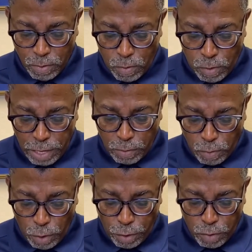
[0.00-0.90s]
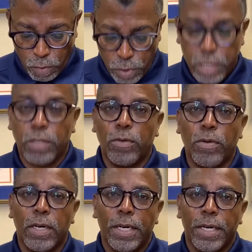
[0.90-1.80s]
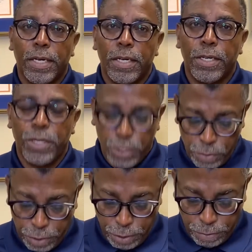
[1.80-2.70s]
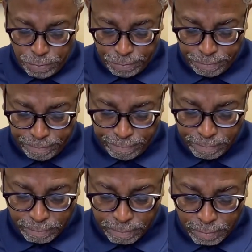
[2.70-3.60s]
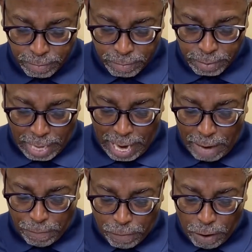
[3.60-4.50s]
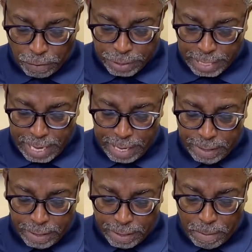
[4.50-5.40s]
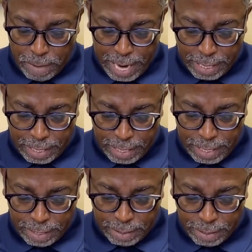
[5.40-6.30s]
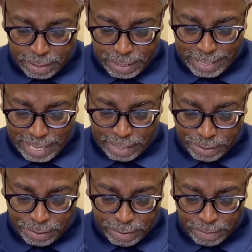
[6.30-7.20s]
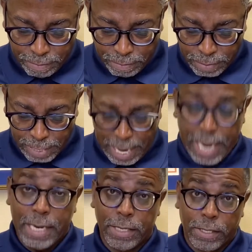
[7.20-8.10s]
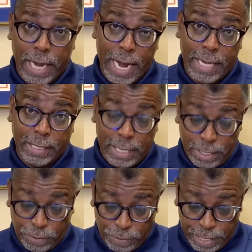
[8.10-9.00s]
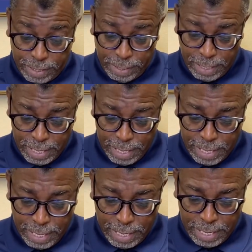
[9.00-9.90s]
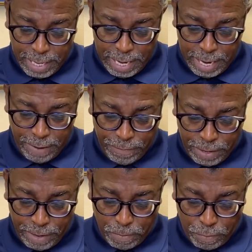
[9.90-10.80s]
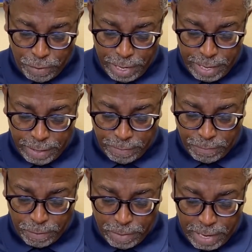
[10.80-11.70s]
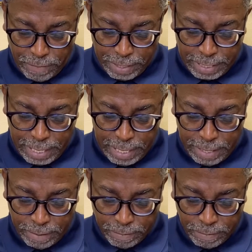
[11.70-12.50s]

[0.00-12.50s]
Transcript: What work will you do?" "Our fathers ate the manna in the desert, as it is written, he gave them bread from heaven to eat."